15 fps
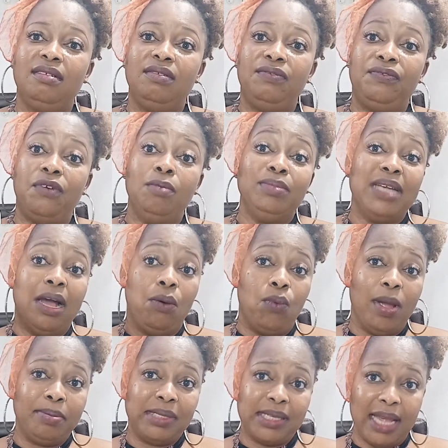from their
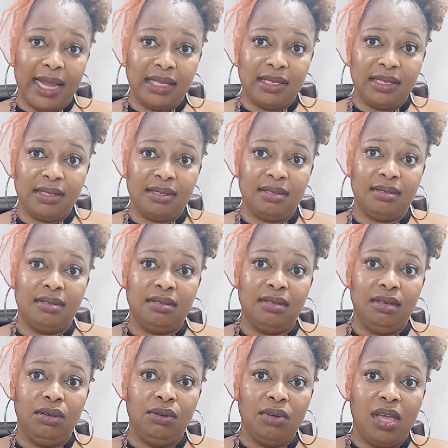website.
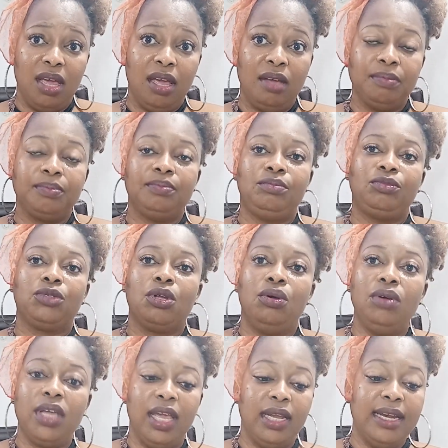Okay,
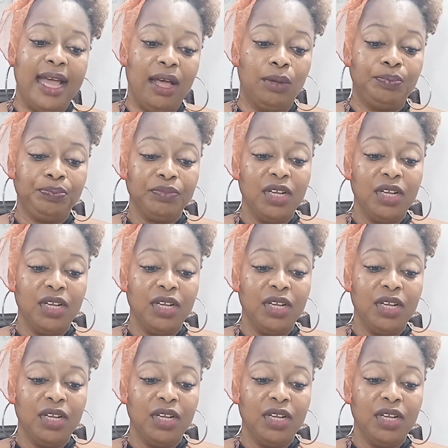now